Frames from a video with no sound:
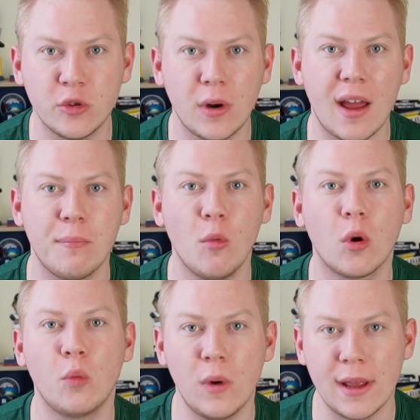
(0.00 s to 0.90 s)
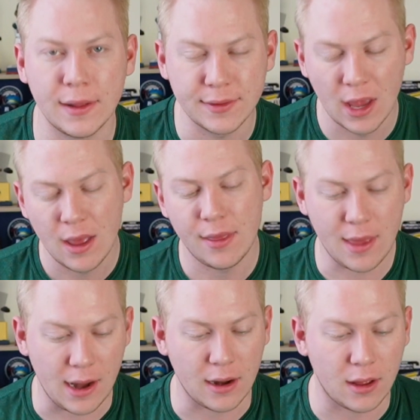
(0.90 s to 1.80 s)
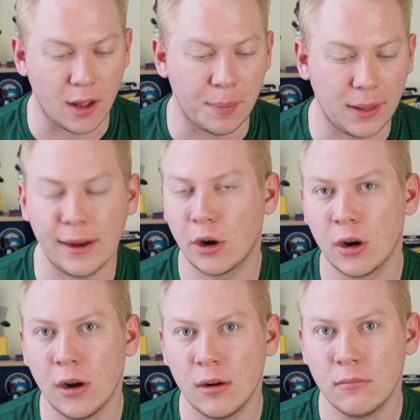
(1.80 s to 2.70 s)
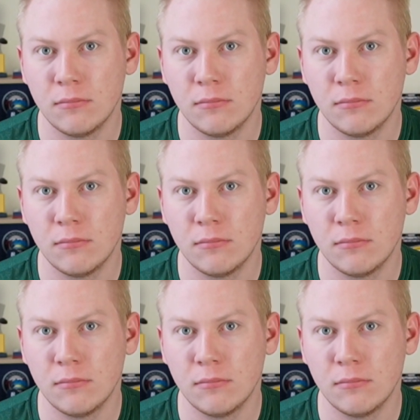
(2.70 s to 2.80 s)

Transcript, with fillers: two and a half more wins than a player